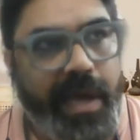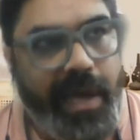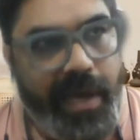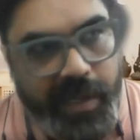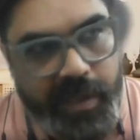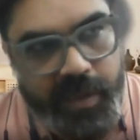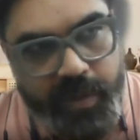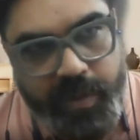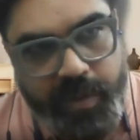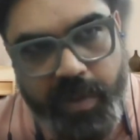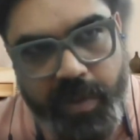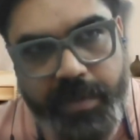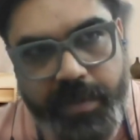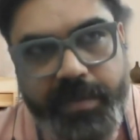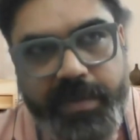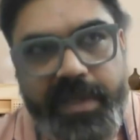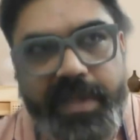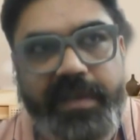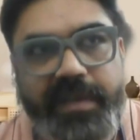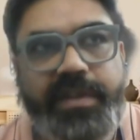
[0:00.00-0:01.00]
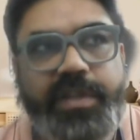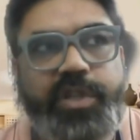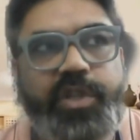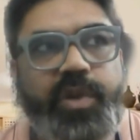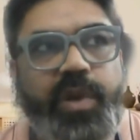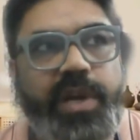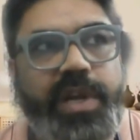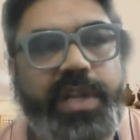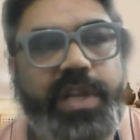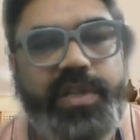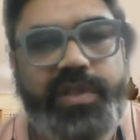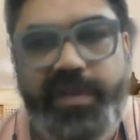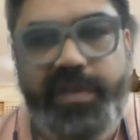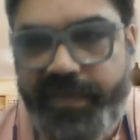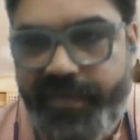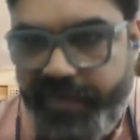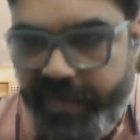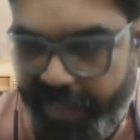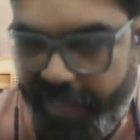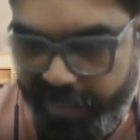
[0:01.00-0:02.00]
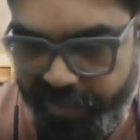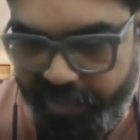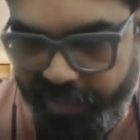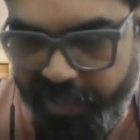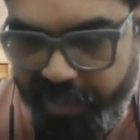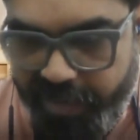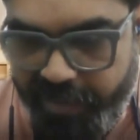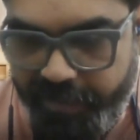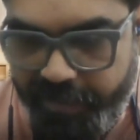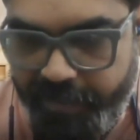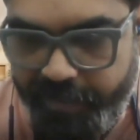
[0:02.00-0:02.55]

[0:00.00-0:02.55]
Also, there was shortage of HR.